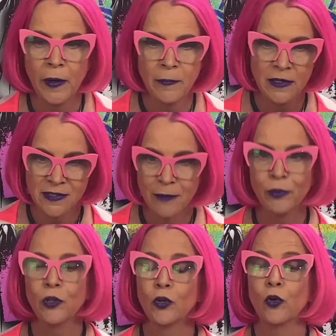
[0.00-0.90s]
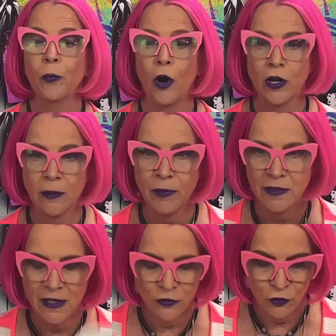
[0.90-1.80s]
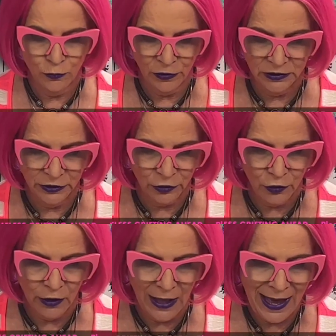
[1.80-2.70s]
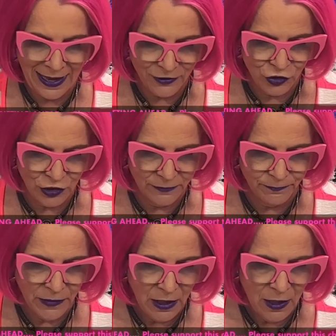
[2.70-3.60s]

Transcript: I mean, it's not a political party, but they do political action.